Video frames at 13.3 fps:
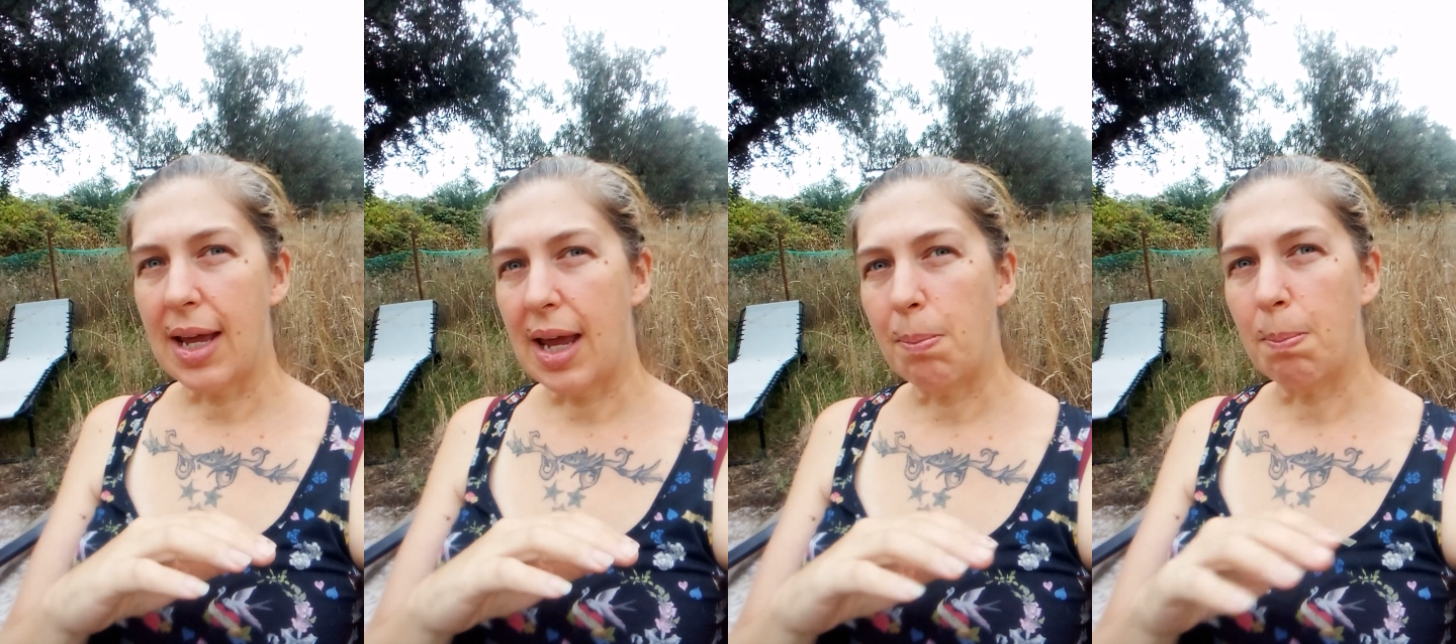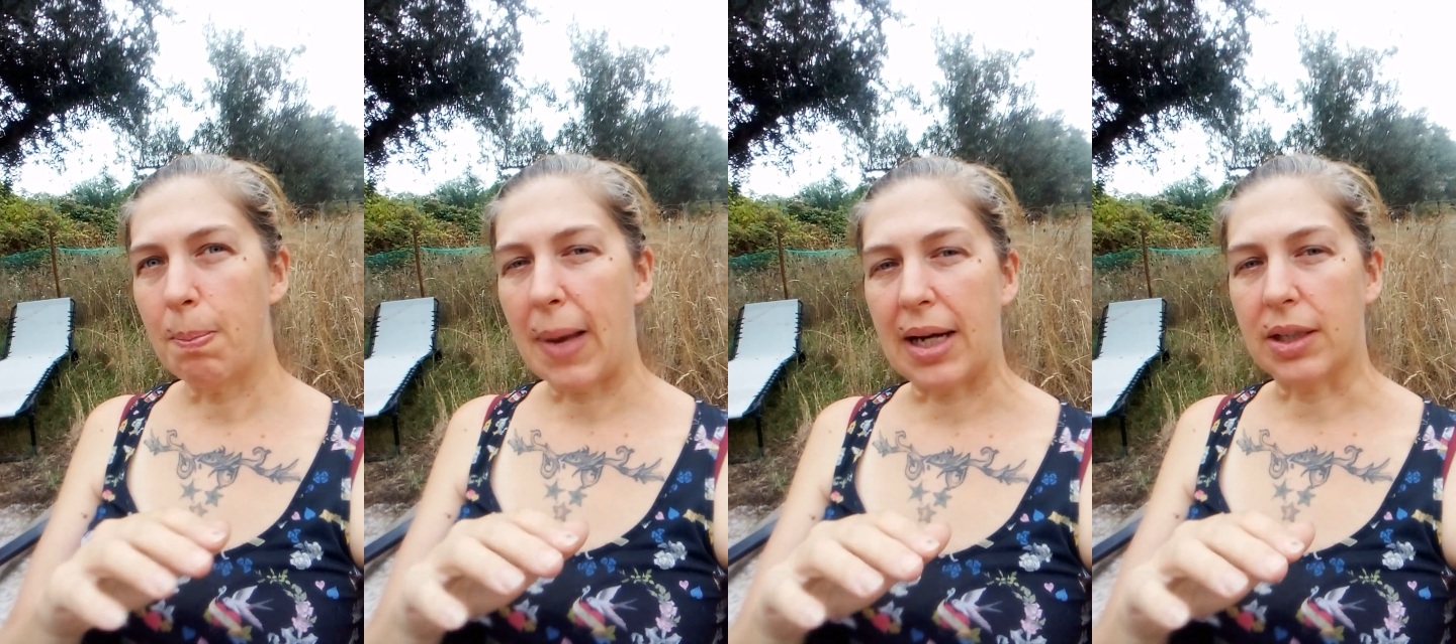
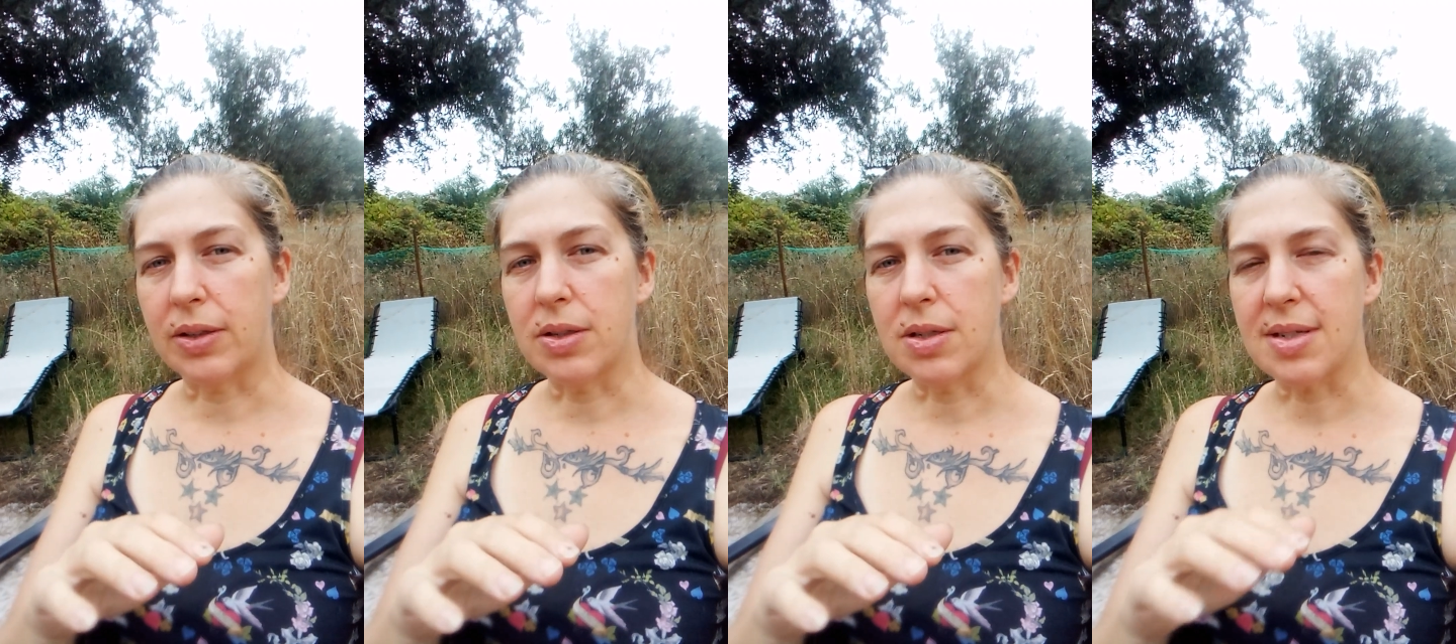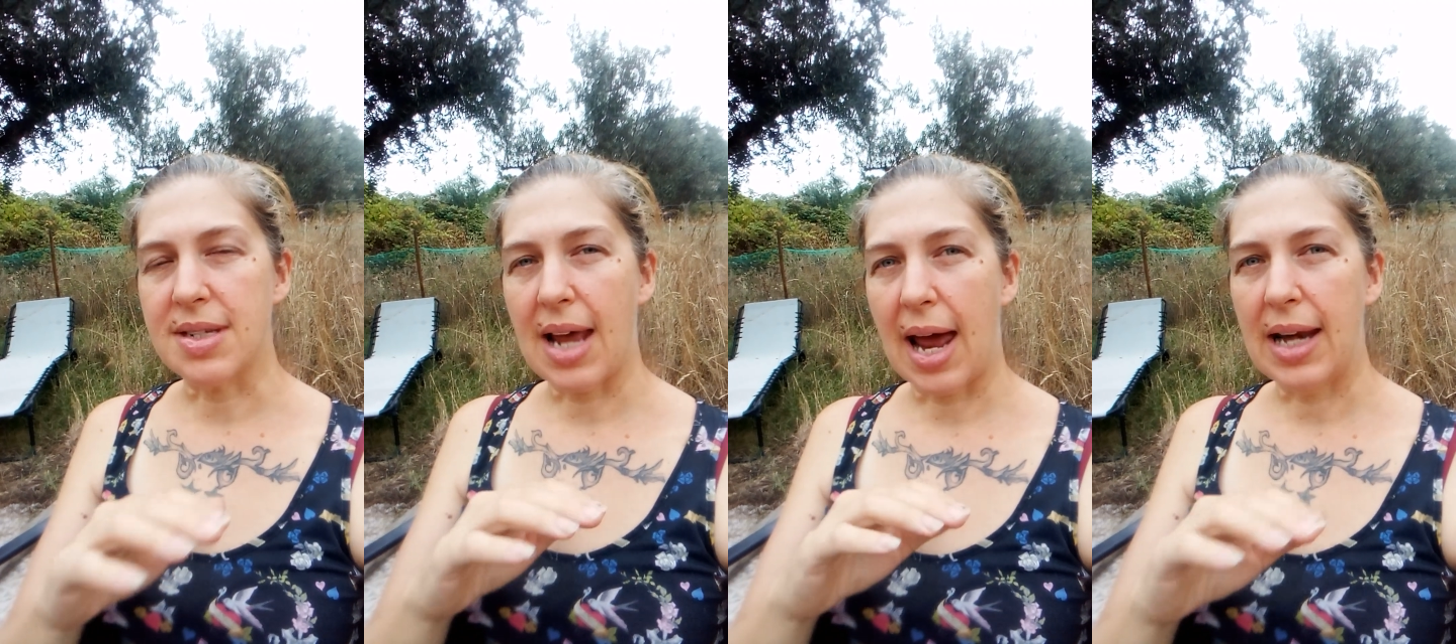
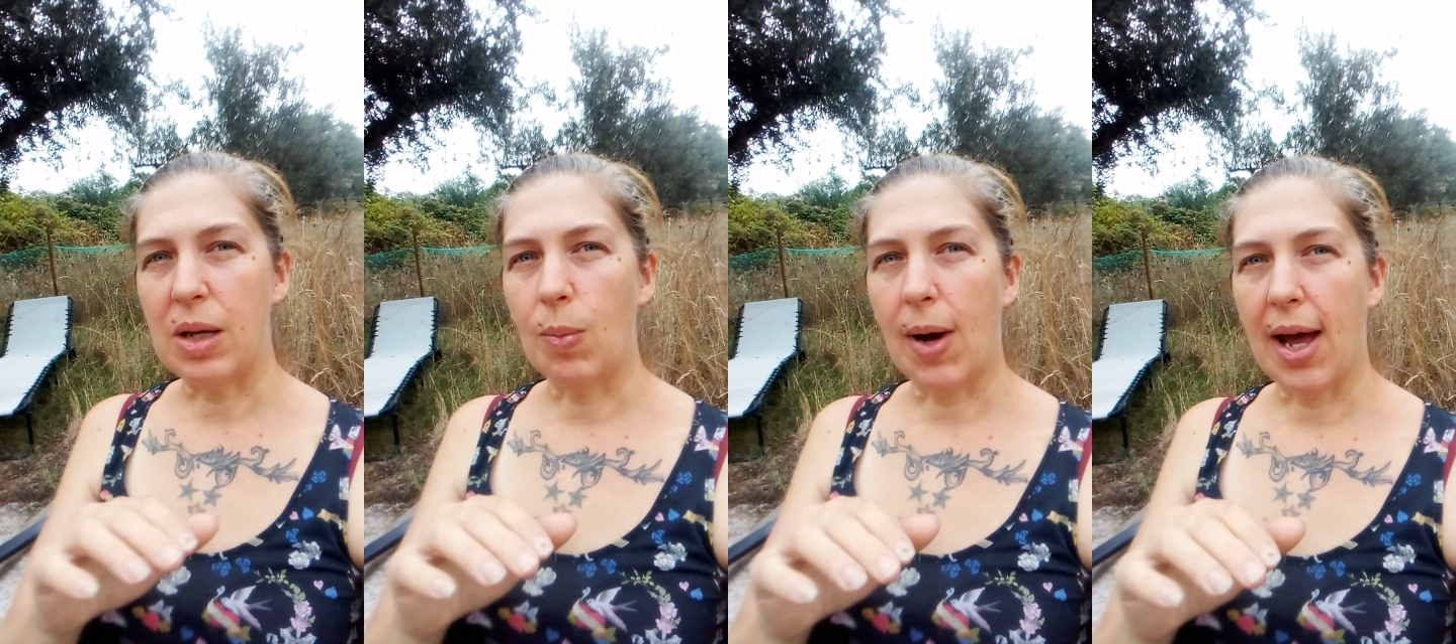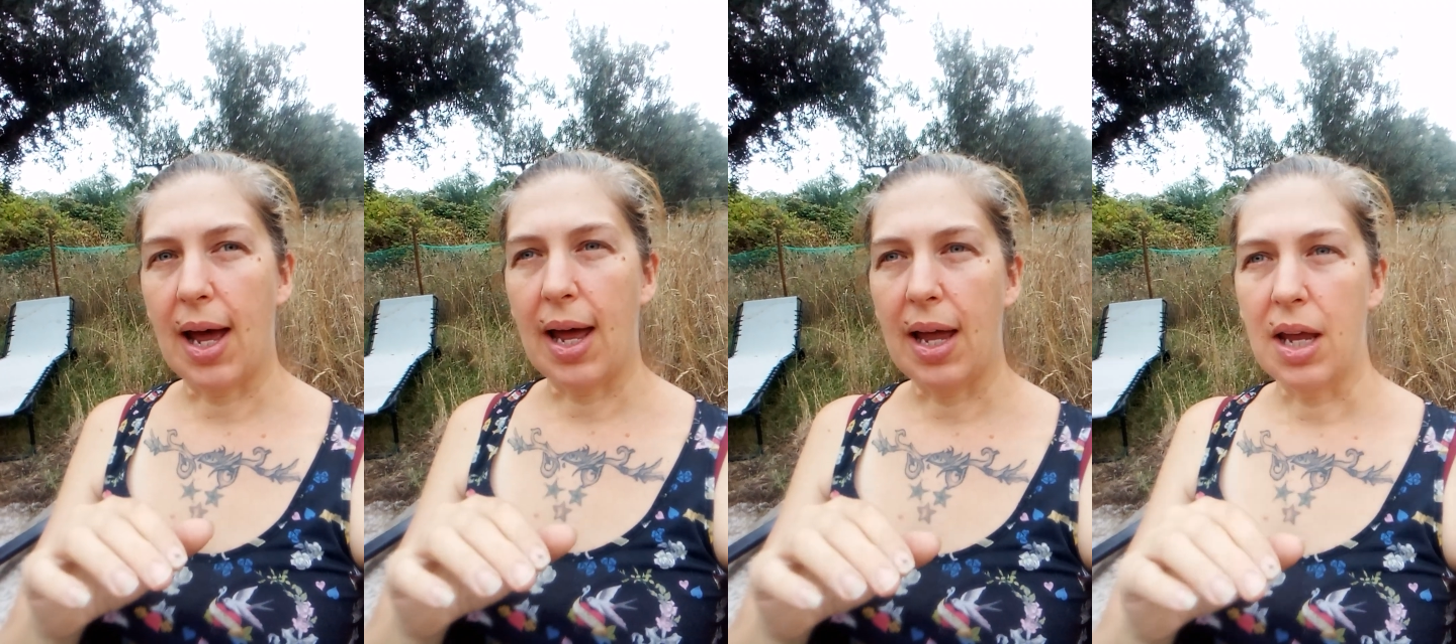imbalance
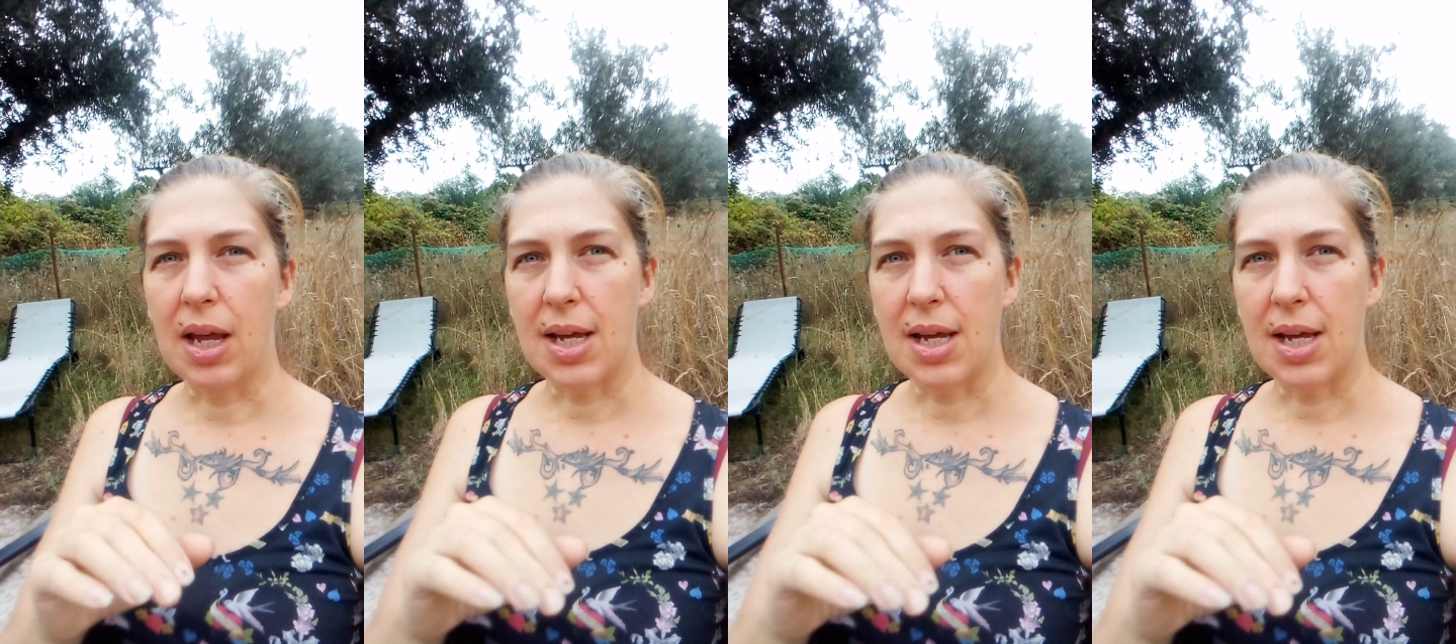anywhere